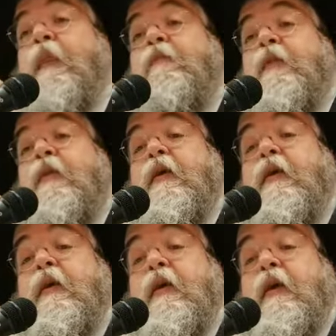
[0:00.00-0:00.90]
Uh,
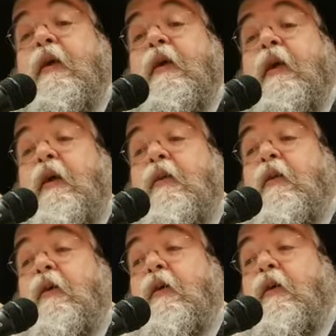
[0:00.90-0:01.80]

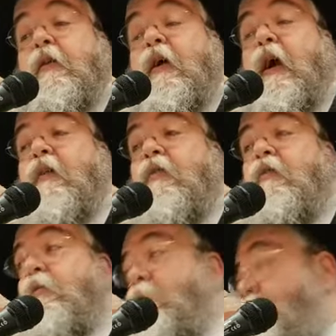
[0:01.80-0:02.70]
and uh, the